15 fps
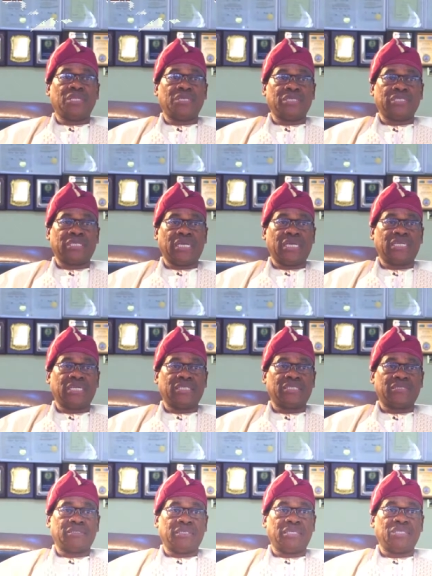retired at
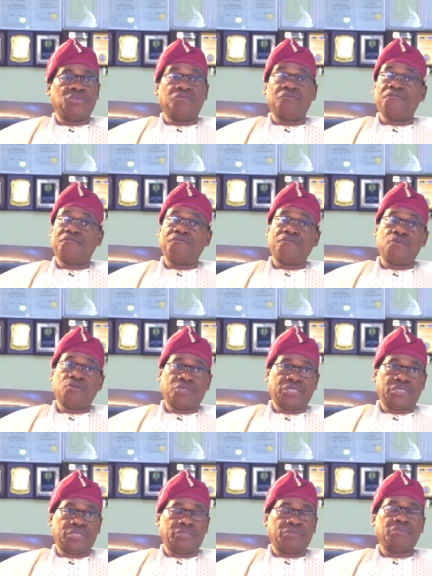age of
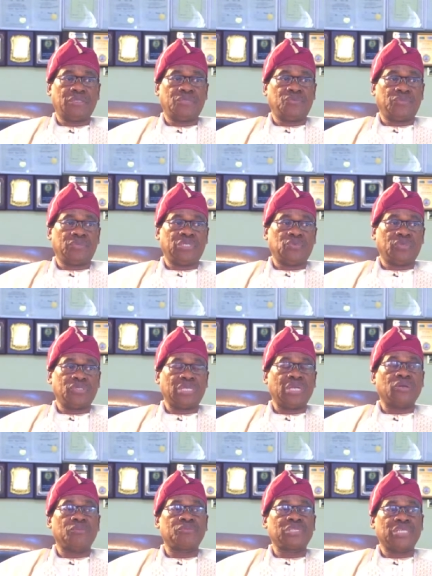40. It was
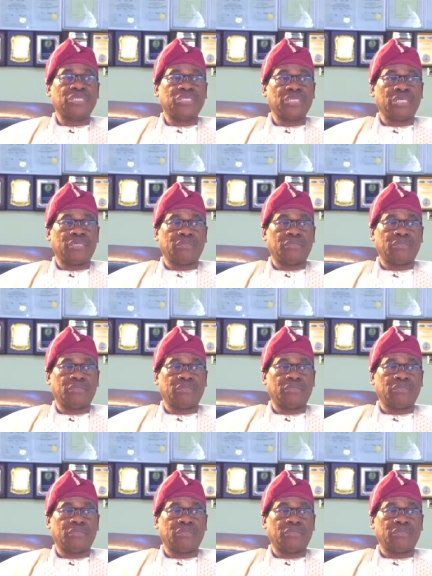circumstantial.